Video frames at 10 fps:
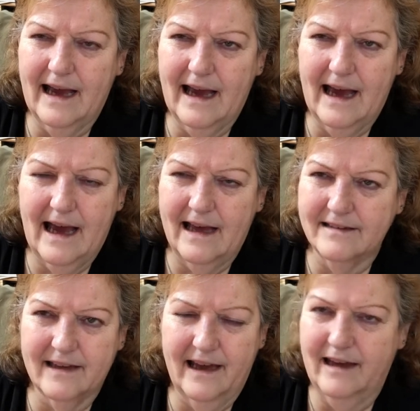as
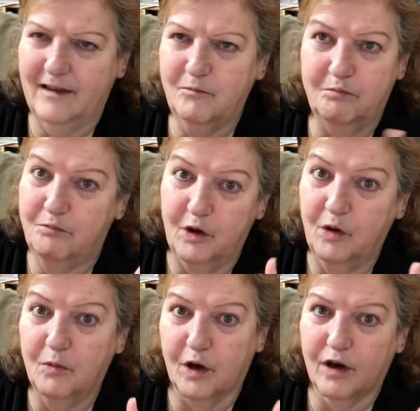a
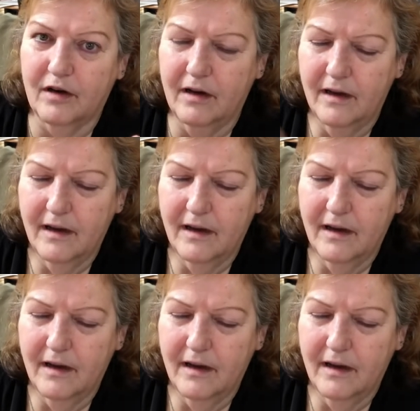boomer,